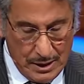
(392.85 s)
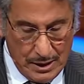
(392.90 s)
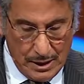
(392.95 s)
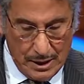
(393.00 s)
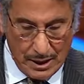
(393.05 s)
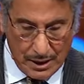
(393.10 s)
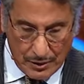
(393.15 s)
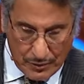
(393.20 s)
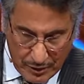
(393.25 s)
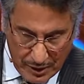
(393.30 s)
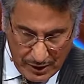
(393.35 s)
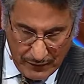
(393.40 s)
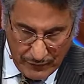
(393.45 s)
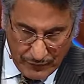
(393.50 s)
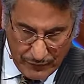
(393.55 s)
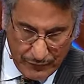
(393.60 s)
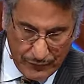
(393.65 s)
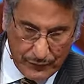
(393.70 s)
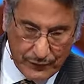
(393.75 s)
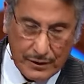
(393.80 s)
and
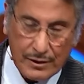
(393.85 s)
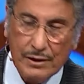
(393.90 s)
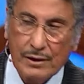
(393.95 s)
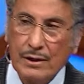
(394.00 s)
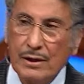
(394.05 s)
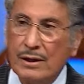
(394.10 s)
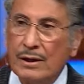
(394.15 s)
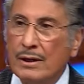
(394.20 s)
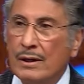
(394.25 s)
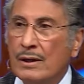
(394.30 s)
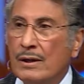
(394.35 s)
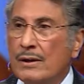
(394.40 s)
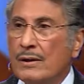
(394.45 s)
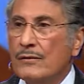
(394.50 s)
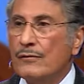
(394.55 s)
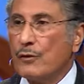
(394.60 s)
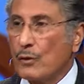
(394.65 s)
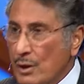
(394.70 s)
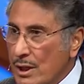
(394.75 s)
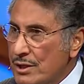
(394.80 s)
grief for